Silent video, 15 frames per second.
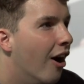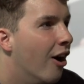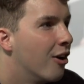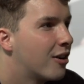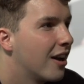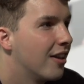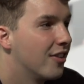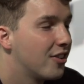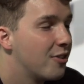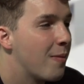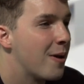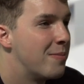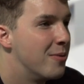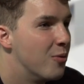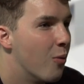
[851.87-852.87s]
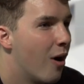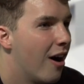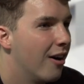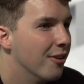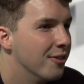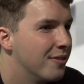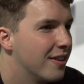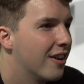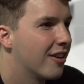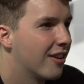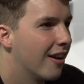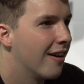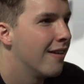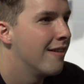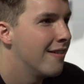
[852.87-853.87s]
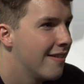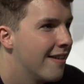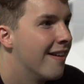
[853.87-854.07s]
Okay, this is about to be wild. Okay.